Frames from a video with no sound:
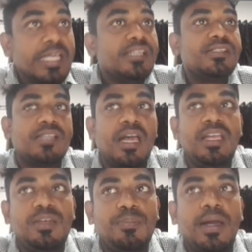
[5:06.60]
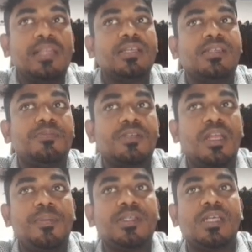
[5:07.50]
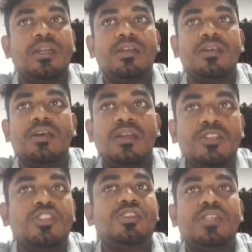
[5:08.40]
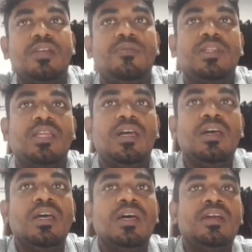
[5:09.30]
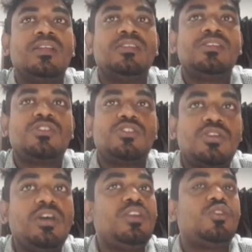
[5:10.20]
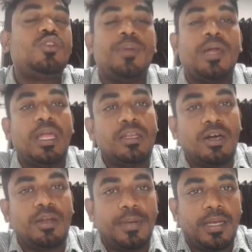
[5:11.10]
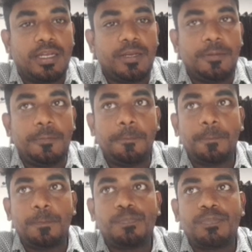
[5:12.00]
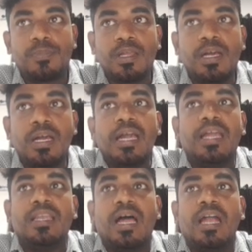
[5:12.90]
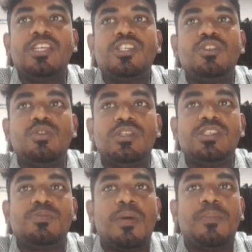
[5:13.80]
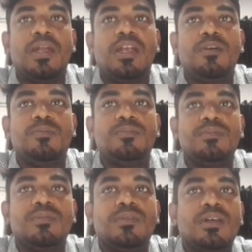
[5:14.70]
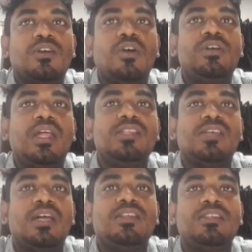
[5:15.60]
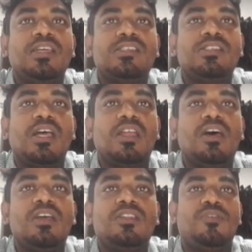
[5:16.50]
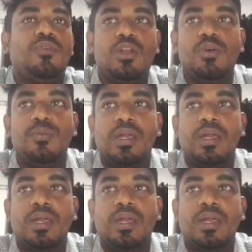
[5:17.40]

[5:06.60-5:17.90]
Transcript: signed by the subscribers and registered with the registrar to be incorporated. In addition to this, memorandum contains other things. There are the following.